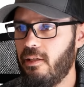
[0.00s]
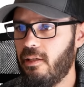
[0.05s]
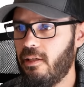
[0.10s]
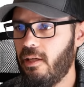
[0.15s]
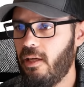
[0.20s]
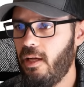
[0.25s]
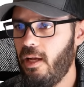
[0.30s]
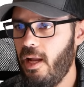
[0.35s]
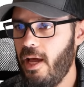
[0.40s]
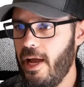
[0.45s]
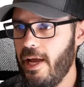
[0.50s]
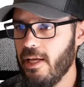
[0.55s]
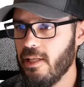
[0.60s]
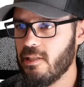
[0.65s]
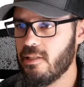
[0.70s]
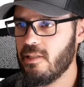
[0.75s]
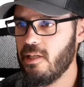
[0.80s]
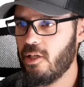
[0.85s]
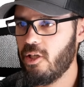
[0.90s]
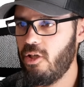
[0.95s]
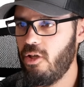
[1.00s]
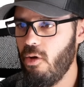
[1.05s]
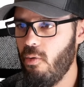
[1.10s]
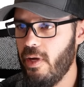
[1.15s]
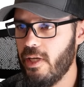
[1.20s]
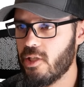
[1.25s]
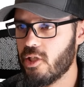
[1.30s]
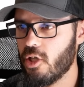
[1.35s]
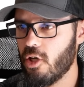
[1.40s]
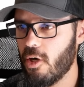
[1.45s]
lights. The
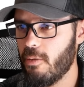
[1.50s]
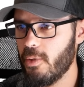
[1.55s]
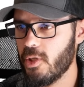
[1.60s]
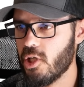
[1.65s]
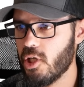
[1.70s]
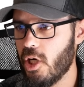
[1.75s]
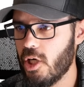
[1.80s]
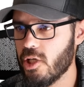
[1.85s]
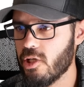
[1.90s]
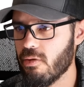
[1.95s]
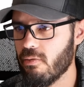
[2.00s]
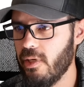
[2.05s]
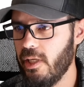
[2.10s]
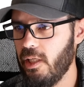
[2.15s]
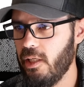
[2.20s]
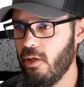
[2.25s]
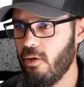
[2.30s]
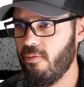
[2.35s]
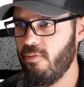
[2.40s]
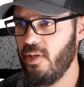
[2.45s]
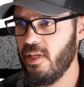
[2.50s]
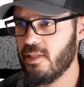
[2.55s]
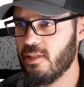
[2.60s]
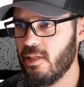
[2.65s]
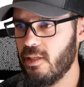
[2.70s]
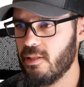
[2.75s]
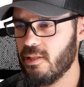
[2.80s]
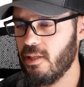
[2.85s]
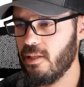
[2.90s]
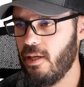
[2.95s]
Q8's turbocharged 3-liter
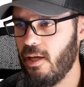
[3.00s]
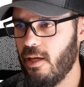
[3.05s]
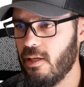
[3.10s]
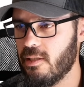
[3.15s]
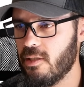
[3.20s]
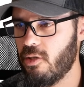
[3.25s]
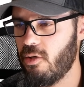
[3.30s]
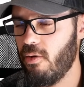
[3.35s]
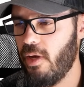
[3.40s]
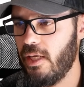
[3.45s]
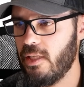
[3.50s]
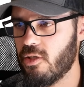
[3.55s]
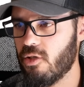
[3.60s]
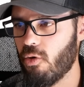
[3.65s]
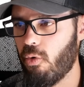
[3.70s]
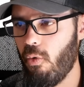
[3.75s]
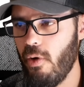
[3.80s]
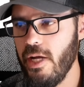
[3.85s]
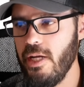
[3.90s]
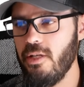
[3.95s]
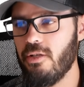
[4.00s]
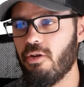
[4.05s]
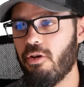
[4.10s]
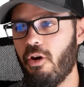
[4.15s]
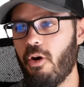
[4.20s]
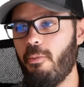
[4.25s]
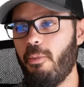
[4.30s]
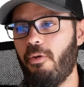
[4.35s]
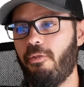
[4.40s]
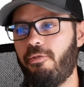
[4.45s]
V6 and the SQ8's
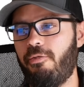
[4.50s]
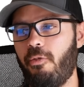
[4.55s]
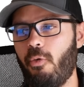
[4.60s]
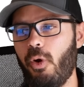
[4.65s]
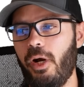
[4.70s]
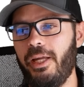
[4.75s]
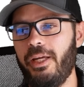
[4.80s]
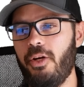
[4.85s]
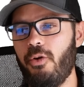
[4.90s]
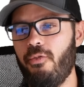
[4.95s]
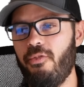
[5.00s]
twin-turbo 4-liter